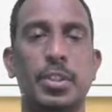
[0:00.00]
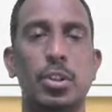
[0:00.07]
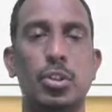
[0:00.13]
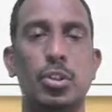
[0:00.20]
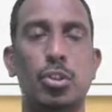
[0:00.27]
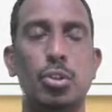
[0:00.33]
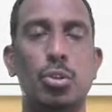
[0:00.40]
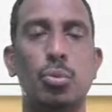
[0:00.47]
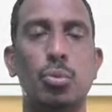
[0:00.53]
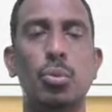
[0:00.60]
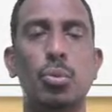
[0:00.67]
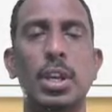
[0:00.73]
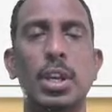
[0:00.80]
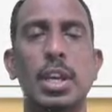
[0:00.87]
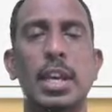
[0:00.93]
due to
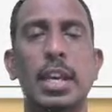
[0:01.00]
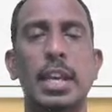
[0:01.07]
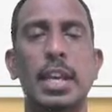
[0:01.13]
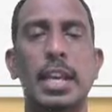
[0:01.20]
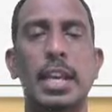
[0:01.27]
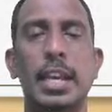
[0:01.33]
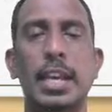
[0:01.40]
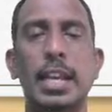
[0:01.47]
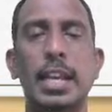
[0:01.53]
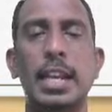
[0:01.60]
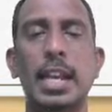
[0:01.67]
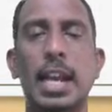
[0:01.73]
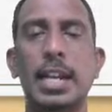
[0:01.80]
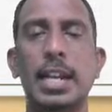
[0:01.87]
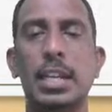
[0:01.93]

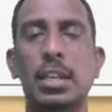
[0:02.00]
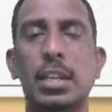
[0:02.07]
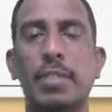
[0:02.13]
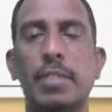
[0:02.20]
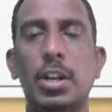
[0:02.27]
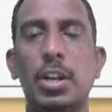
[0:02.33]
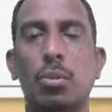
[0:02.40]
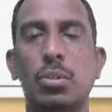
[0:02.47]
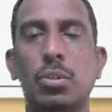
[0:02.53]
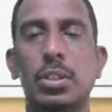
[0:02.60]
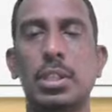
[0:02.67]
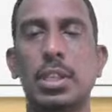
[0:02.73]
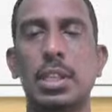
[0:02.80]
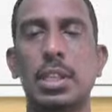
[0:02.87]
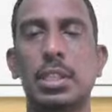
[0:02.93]
inadequate
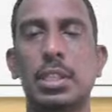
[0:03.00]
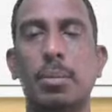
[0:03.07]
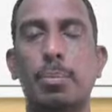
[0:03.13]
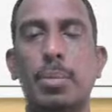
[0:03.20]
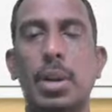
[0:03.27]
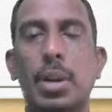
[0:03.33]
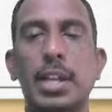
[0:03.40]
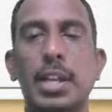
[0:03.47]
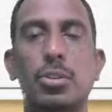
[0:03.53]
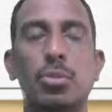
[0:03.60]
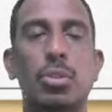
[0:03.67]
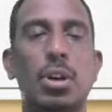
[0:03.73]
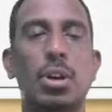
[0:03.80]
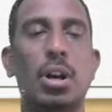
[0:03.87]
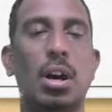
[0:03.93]
oxygen supply to
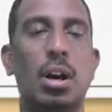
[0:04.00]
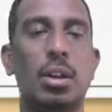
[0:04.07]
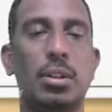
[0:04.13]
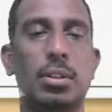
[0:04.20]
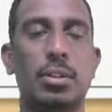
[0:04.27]
the heart.